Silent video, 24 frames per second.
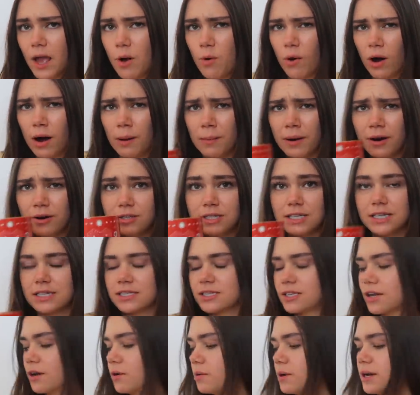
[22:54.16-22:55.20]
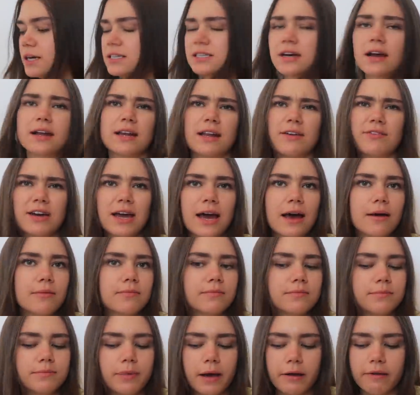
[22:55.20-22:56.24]
Why am I holding it so weird? I never get
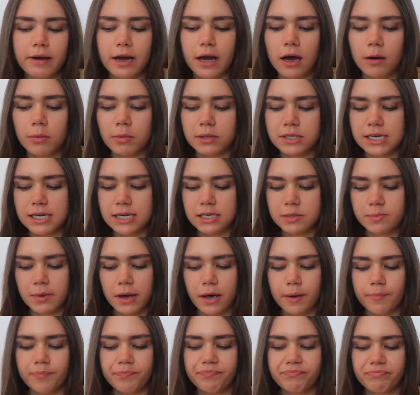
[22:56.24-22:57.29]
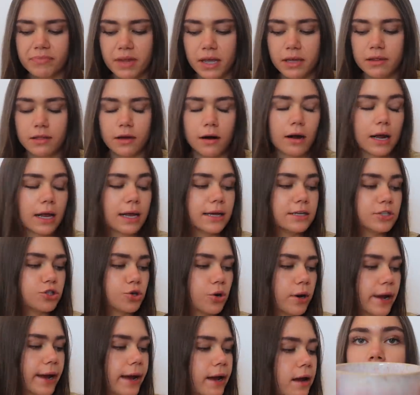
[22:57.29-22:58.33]
berry herbal teas, but thoroughly
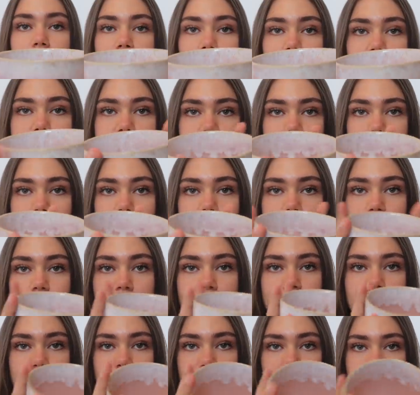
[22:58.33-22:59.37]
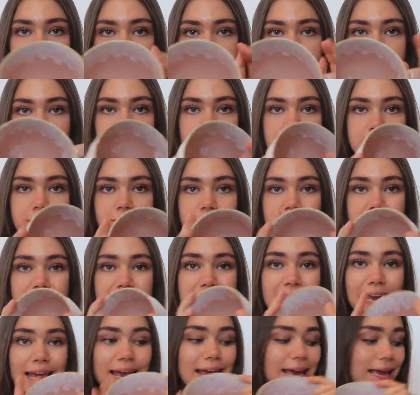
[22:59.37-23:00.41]
enjoying. I thought this would be a really nice size for
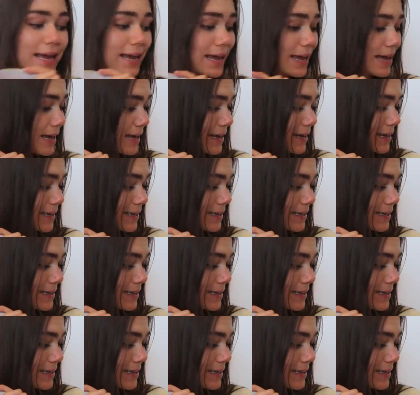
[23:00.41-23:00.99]
tea